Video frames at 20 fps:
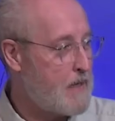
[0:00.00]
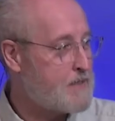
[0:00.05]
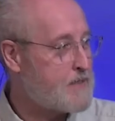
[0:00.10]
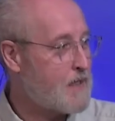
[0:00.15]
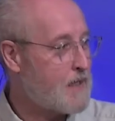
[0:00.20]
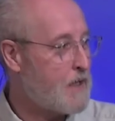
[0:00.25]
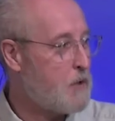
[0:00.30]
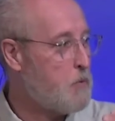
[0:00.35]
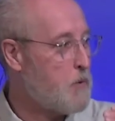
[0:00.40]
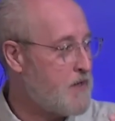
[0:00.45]

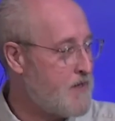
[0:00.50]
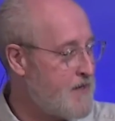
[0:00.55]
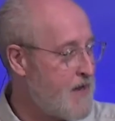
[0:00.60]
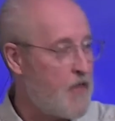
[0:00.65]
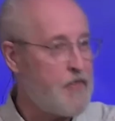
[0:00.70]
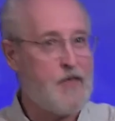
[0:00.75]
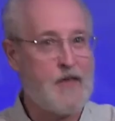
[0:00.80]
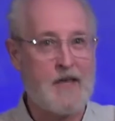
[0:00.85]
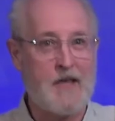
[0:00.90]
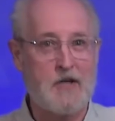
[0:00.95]
basically, when
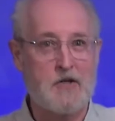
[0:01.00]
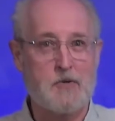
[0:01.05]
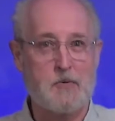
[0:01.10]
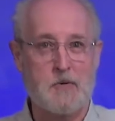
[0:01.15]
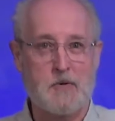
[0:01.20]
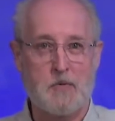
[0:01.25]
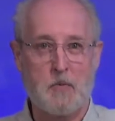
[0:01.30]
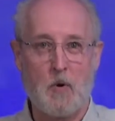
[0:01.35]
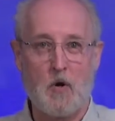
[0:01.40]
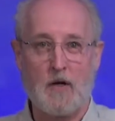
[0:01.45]
nothing else
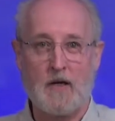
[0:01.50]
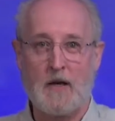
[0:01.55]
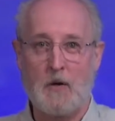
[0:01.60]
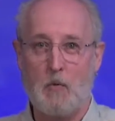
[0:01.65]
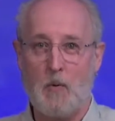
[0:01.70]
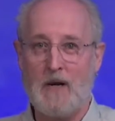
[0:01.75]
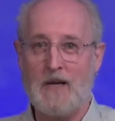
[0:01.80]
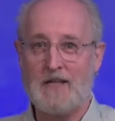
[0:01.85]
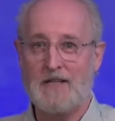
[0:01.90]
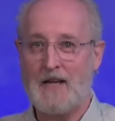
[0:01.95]
was
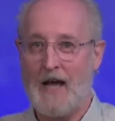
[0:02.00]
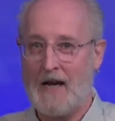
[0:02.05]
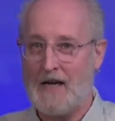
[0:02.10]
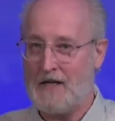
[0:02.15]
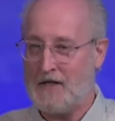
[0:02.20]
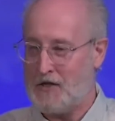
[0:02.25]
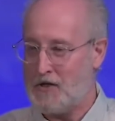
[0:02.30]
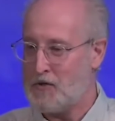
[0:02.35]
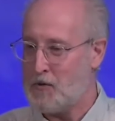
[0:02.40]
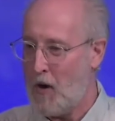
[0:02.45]
working, we
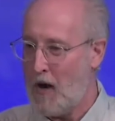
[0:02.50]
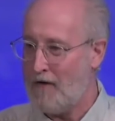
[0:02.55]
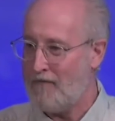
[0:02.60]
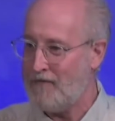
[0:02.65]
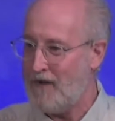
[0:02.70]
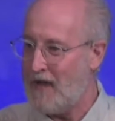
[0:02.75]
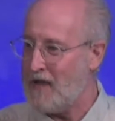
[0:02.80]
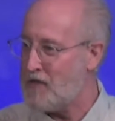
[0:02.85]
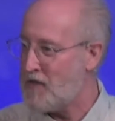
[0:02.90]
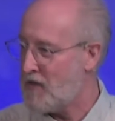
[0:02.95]
decided to try
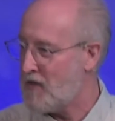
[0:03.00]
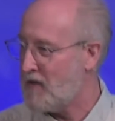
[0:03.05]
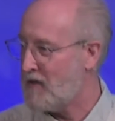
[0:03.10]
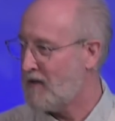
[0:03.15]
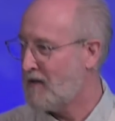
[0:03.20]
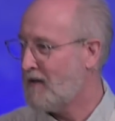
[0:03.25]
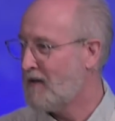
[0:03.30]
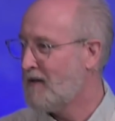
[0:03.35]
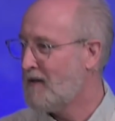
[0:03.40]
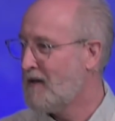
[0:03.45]
faith.
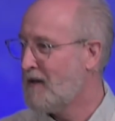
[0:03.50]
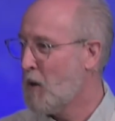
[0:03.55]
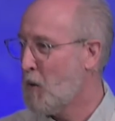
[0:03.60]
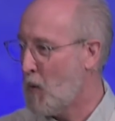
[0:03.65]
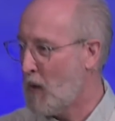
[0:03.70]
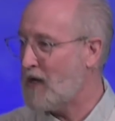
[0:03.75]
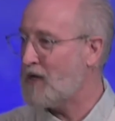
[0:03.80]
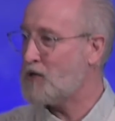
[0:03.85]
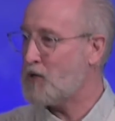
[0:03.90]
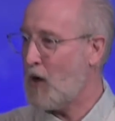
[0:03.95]

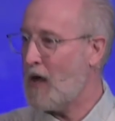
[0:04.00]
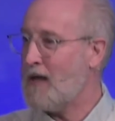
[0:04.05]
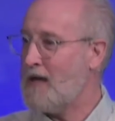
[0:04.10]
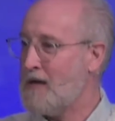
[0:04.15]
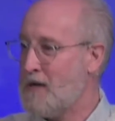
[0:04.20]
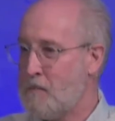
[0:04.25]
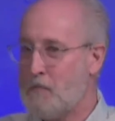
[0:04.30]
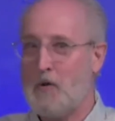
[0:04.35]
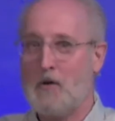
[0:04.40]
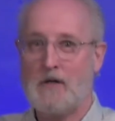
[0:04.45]
We
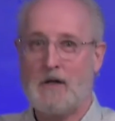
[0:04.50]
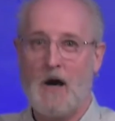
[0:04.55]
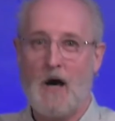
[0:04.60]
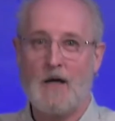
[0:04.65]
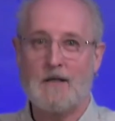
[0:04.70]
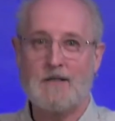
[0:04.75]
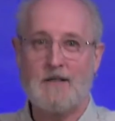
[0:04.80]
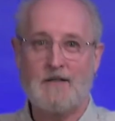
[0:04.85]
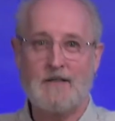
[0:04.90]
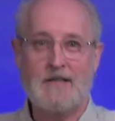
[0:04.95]
decided to put
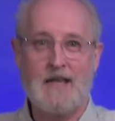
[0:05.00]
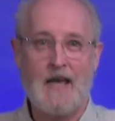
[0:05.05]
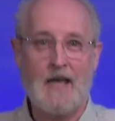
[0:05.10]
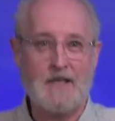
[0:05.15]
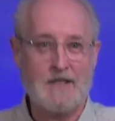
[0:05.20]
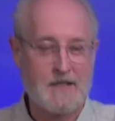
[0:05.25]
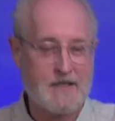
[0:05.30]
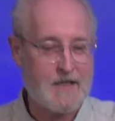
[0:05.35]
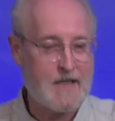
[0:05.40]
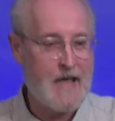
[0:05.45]
God to the
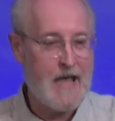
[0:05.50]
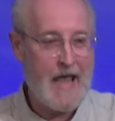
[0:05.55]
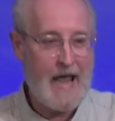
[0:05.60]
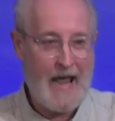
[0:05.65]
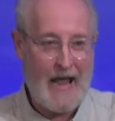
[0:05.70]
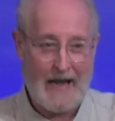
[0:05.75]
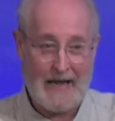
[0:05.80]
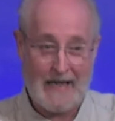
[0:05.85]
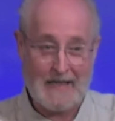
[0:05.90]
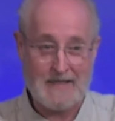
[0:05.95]
test.
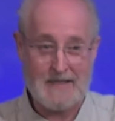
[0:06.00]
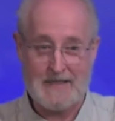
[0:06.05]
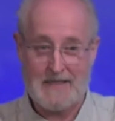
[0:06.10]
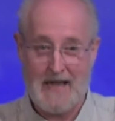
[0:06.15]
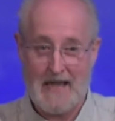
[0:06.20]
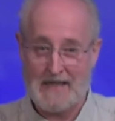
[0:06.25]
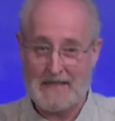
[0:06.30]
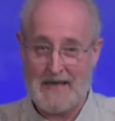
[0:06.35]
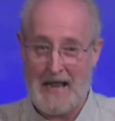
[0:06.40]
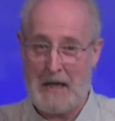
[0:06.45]
And
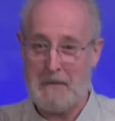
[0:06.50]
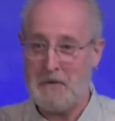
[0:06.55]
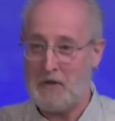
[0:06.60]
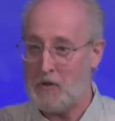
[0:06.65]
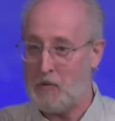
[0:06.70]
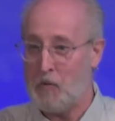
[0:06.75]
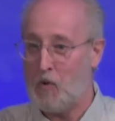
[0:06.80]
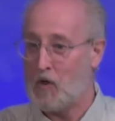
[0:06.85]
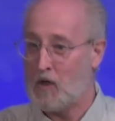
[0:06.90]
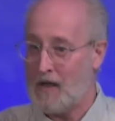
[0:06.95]
as
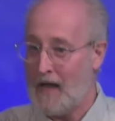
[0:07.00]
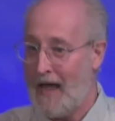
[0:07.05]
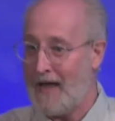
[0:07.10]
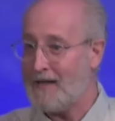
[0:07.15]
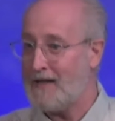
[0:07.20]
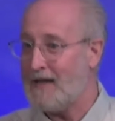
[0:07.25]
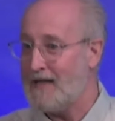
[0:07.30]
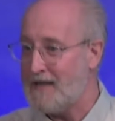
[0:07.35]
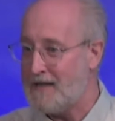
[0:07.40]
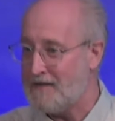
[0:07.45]
Tammy will
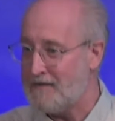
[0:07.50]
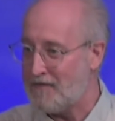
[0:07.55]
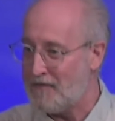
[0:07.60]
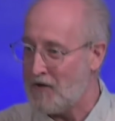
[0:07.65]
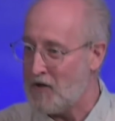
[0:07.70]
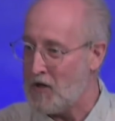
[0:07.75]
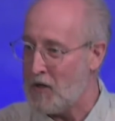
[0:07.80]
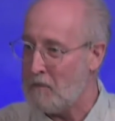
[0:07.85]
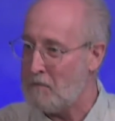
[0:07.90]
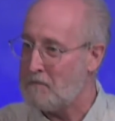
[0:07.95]
gladly
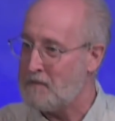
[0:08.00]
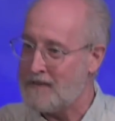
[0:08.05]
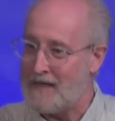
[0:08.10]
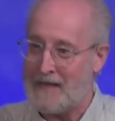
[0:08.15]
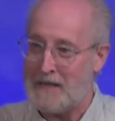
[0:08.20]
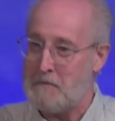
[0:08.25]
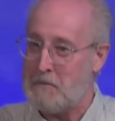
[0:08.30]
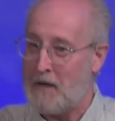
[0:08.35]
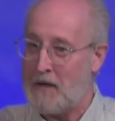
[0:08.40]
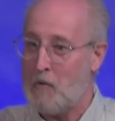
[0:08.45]
confirm to
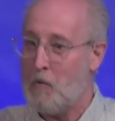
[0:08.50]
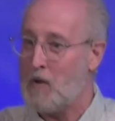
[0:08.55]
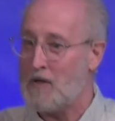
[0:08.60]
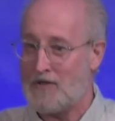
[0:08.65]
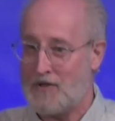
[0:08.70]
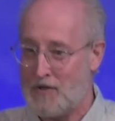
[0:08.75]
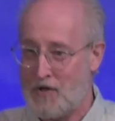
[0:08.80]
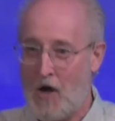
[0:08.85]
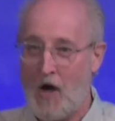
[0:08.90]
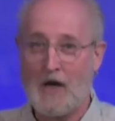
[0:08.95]
anybody who
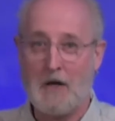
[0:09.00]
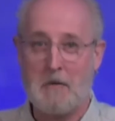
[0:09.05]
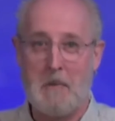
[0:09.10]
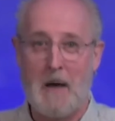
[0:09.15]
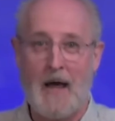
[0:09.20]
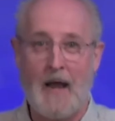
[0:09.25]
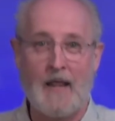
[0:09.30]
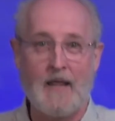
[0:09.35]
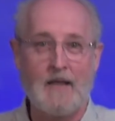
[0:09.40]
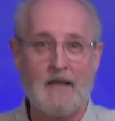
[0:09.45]
wants to talk
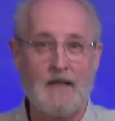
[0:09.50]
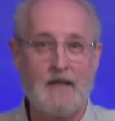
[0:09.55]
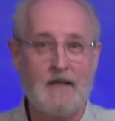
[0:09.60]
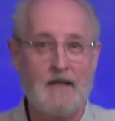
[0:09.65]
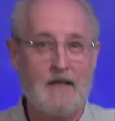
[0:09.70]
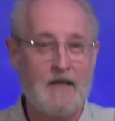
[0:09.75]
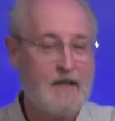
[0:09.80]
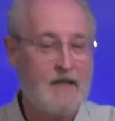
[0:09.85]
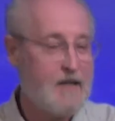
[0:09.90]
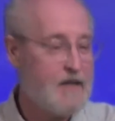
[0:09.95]
about it,
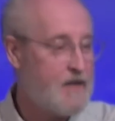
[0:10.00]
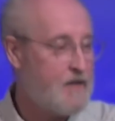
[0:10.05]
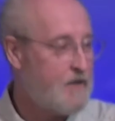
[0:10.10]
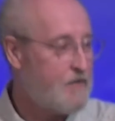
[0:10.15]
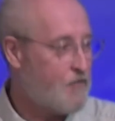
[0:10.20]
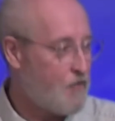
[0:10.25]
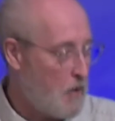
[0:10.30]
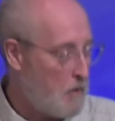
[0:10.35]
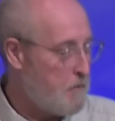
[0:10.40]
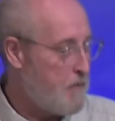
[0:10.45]

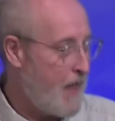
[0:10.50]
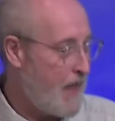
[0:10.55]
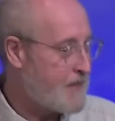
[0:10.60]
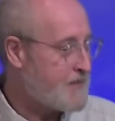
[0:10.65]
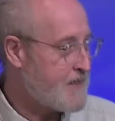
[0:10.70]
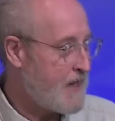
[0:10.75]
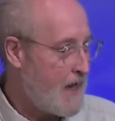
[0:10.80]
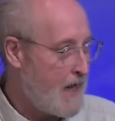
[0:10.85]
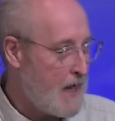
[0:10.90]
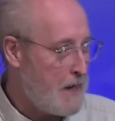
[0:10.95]
from that
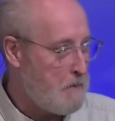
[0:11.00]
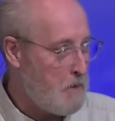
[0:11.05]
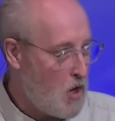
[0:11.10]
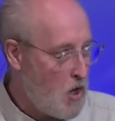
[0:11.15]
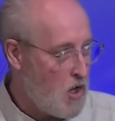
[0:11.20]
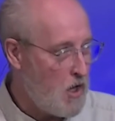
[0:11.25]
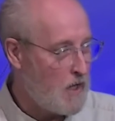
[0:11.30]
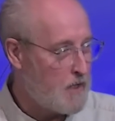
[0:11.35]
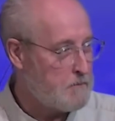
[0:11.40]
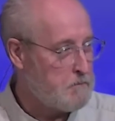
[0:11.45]
time
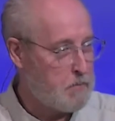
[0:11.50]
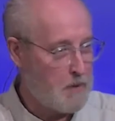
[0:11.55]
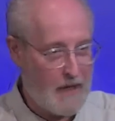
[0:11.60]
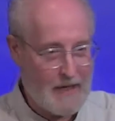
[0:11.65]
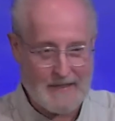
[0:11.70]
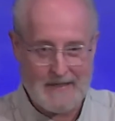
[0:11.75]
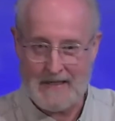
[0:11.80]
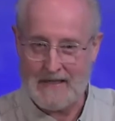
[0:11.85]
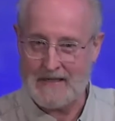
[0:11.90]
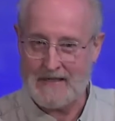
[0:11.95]
on,
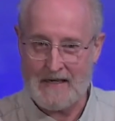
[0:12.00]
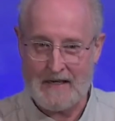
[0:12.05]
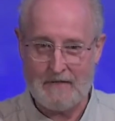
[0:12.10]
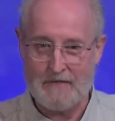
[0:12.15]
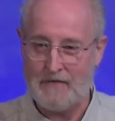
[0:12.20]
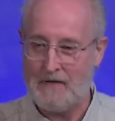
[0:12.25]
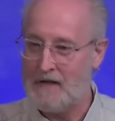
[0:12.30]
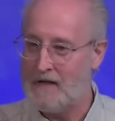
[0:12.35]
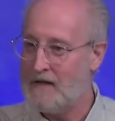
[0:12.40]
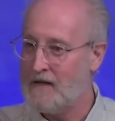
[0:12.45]
blessings have
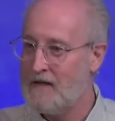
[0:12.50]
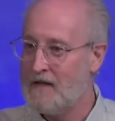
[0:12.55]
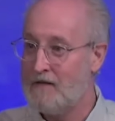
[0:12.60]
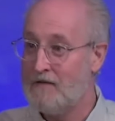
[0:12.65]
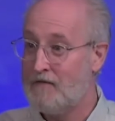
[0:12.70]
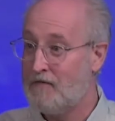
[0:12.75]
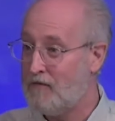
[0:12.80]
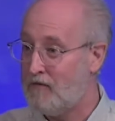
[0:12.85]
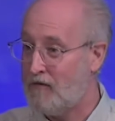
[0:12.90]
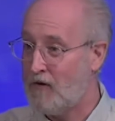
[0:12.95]

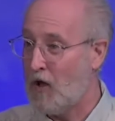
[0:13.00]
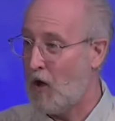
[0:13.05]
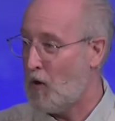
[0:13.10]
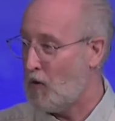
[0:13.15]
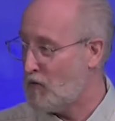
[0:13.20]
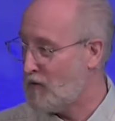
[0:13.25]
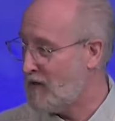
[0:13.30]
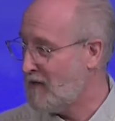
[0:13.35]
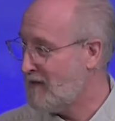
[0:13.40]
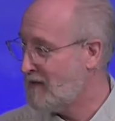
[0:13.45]

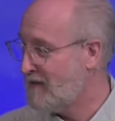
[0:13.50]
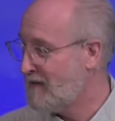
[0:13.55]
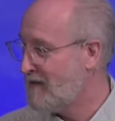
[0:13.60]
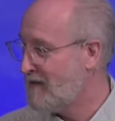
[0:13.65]
flowed